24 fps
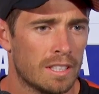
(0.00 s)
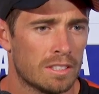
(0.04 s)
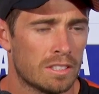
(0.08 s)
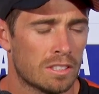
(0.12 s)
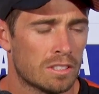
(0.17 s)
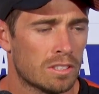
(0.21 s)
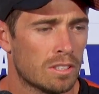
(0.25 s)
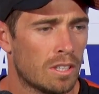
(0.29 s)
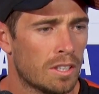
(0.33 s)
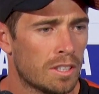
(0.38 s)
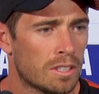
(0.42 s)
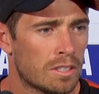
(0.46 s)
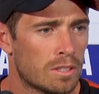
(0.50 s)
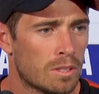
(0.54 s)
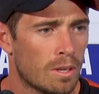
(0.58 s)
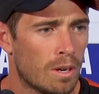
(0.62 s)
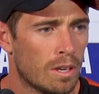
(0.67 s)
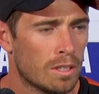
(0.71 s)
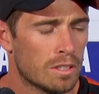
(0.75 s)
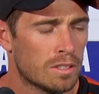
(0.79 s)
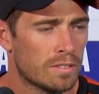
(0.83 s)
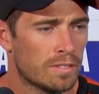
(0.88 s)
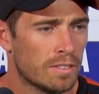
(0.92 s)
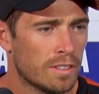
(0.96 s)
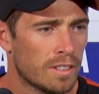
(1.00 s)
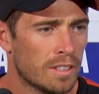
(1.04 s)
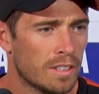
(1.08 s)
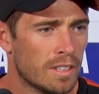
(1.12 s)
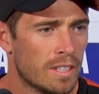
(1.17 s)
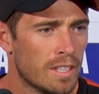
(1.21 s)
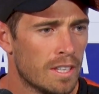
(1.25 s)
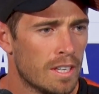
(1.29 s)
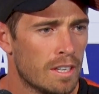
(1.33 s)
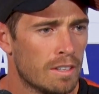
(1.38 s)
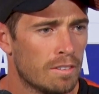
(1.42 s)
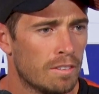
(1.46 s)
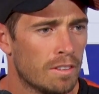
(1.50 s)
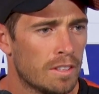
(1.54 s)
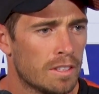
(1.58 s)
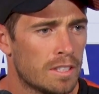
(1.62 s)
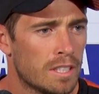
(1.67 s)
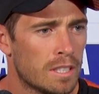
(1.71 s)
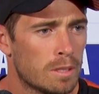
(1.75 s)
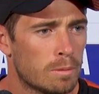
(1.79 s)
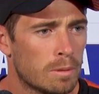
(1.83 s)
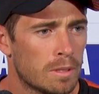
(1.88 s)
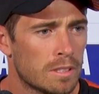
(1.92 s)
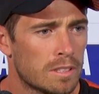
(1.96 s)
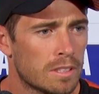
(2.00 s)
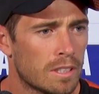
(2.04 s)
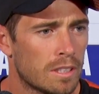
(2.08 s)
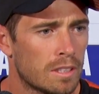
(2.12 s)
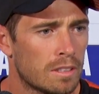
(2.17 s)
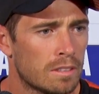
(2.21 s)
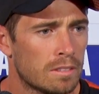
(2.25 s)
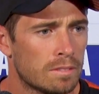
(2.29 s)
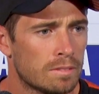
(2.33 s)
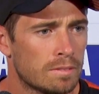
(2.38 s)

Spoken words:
exciting times for the T20 side.